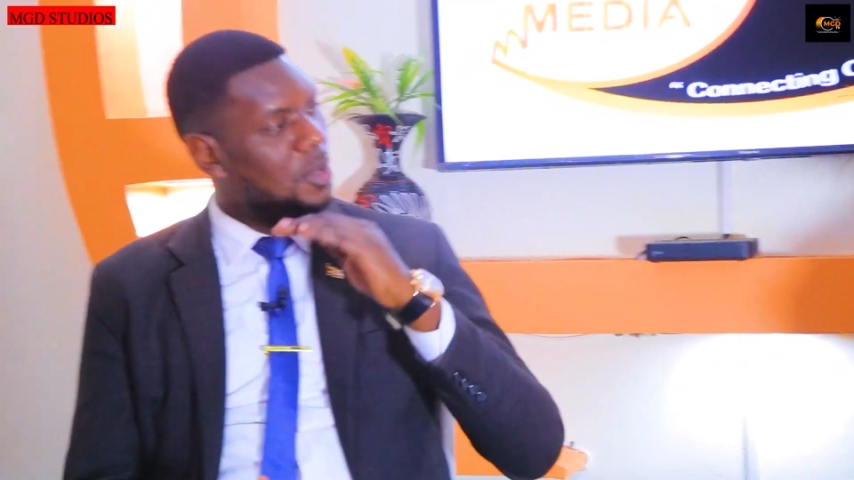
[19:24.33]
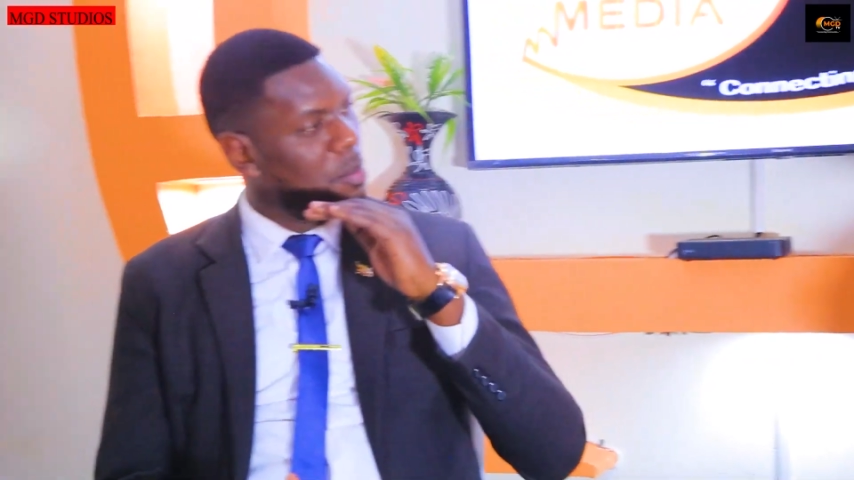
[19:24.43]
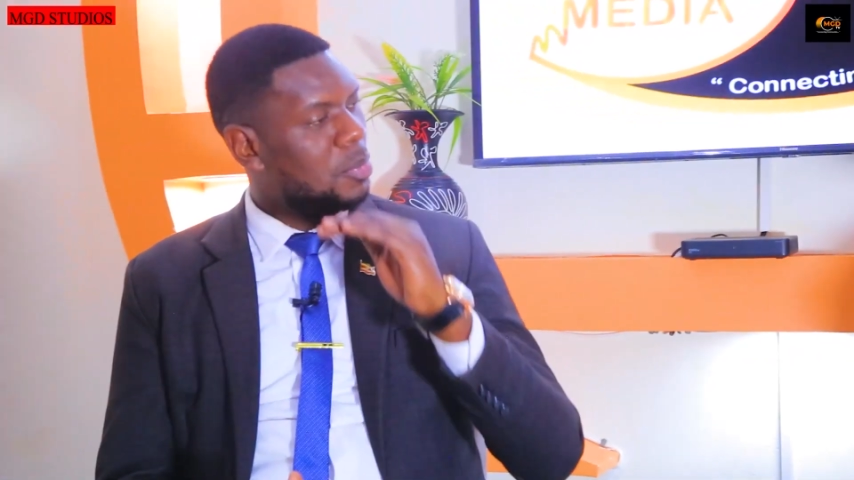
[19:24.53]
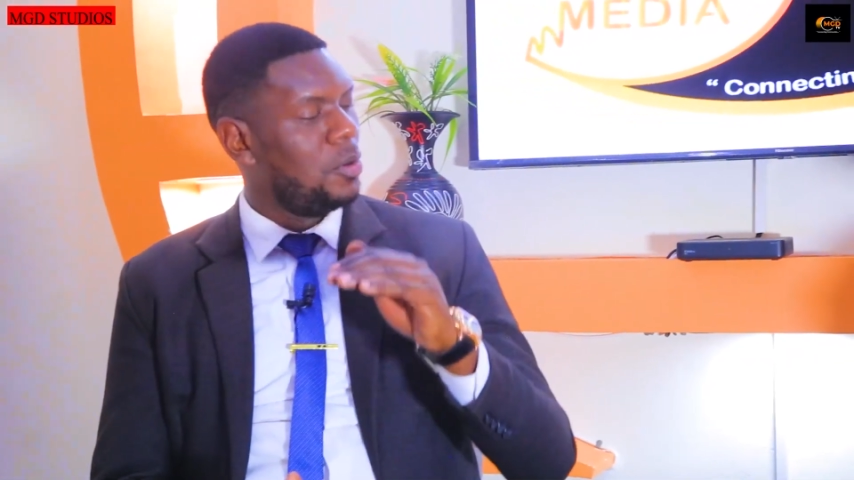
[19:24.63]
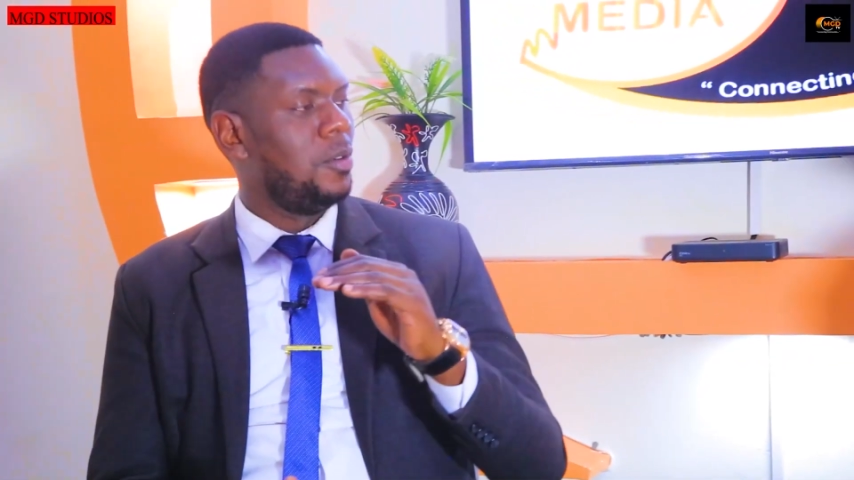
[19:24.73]
on
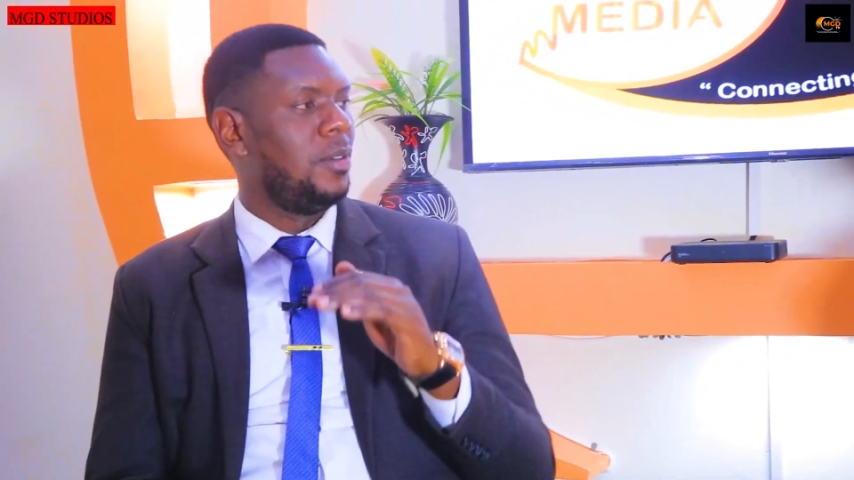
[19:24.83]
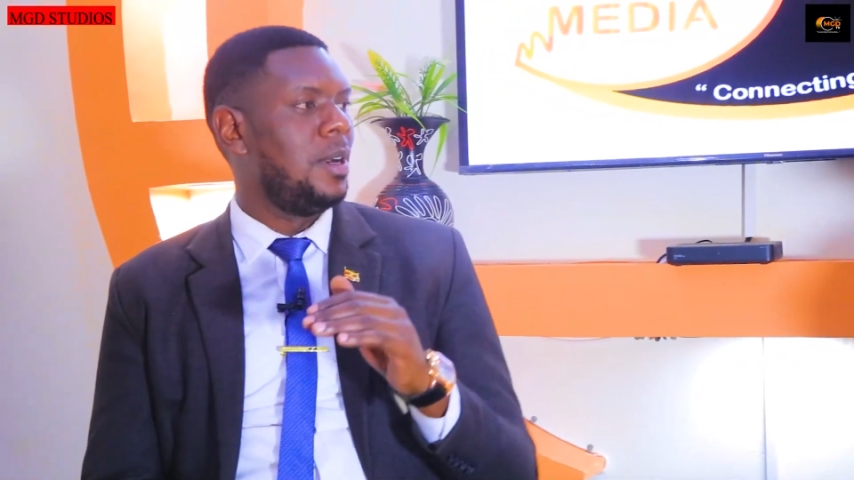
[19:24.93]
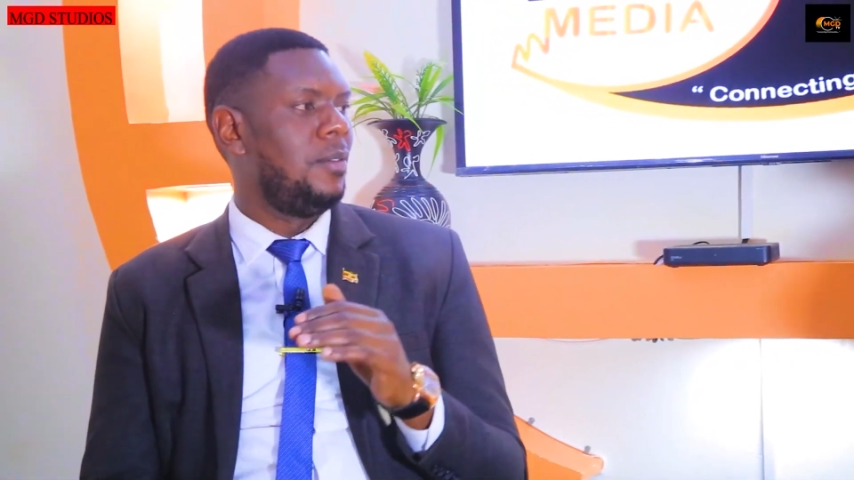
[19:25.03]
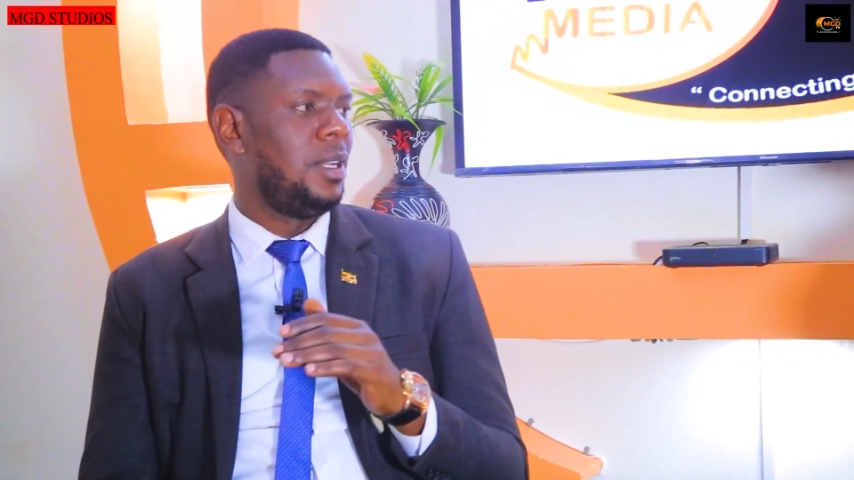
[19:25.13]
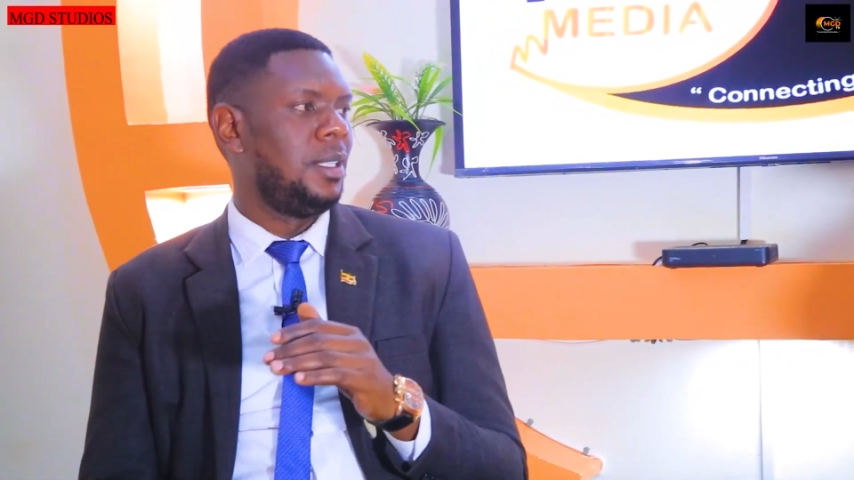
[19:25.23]
the board of
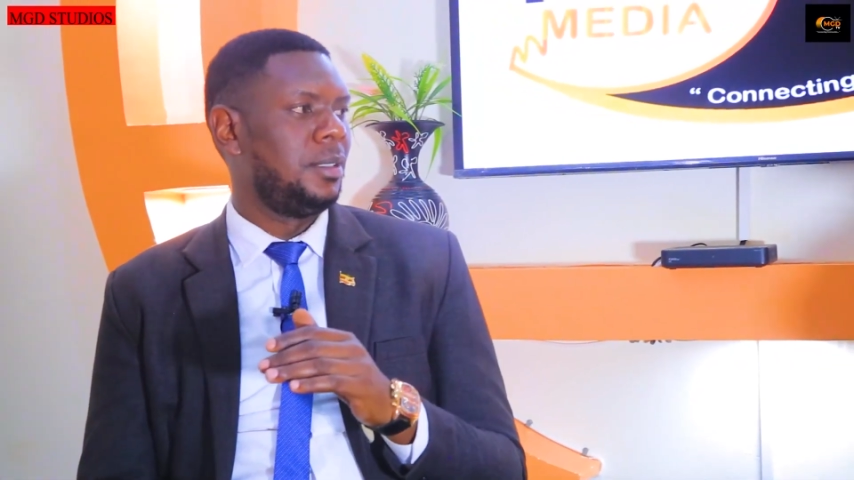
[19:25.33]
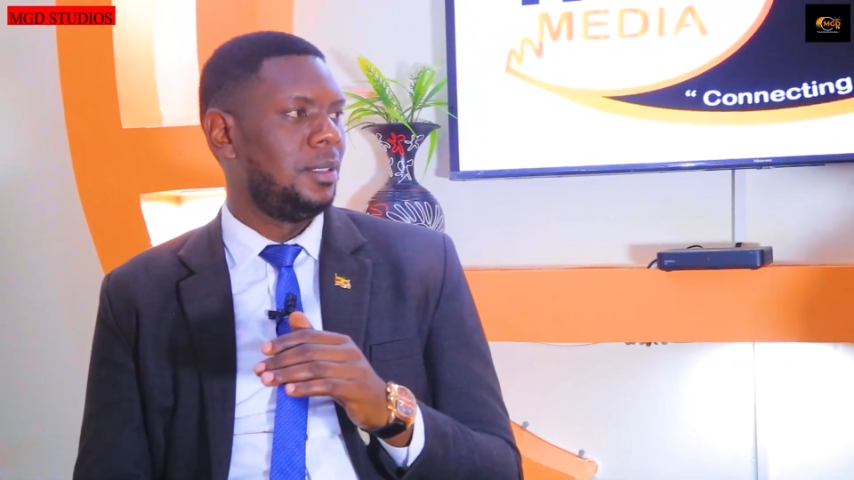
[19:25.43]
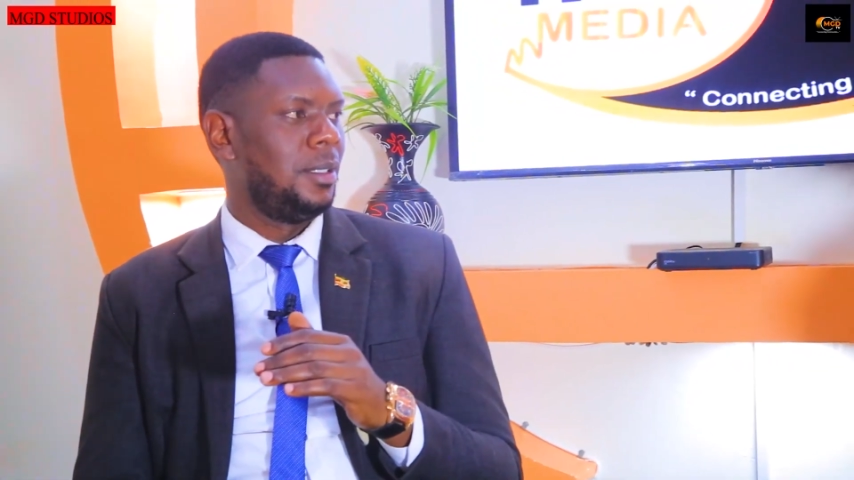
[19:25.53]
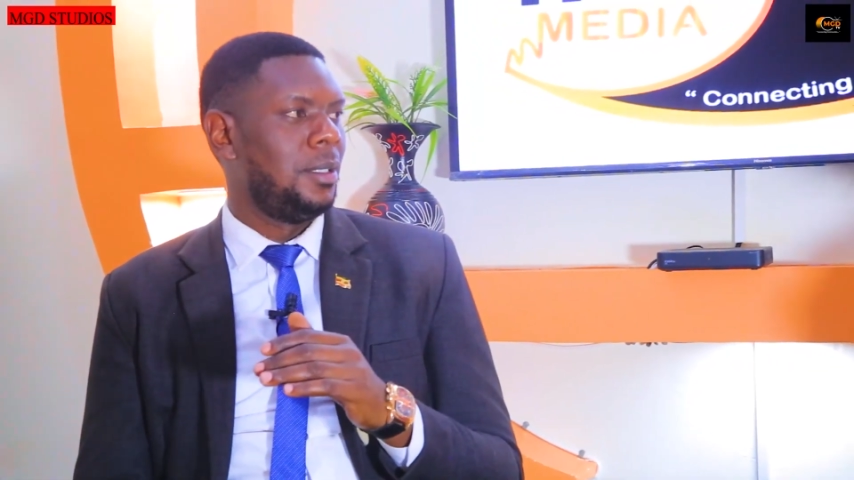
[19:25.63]
governors.